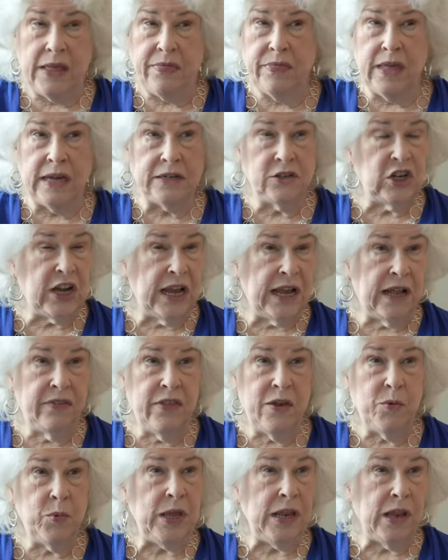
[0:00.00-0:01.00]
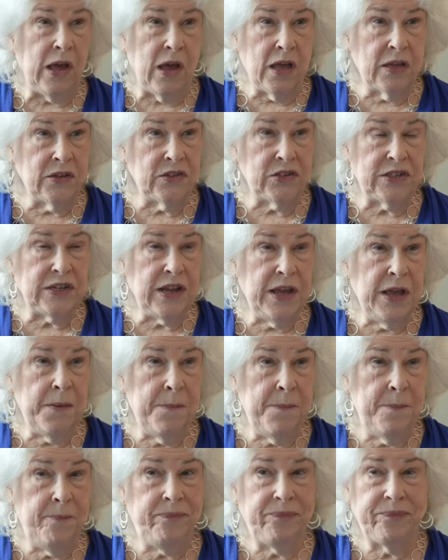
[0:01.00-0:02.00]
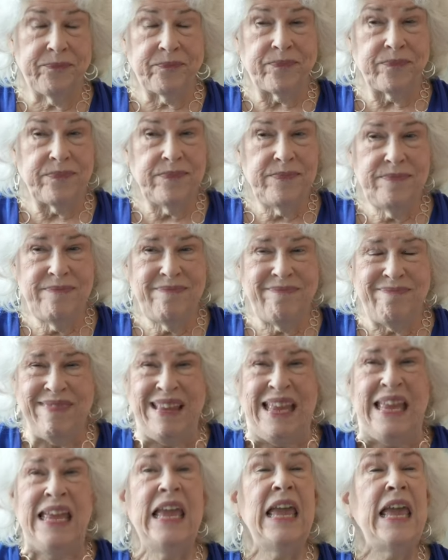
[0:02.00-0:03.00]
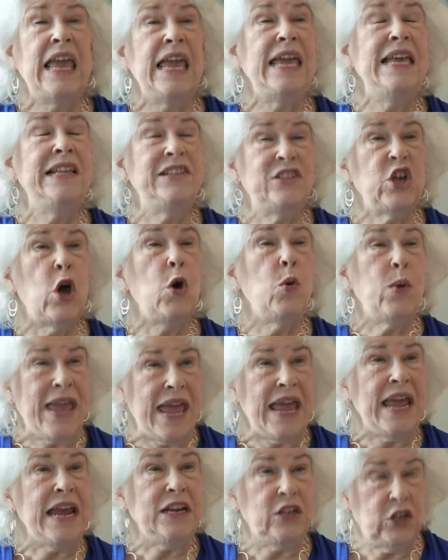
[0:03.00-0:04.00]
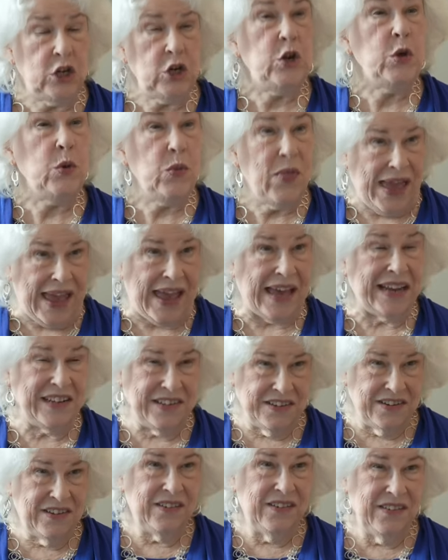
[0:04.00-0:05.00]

the child that we lost. Um, mm-hmm. It's okay to do that.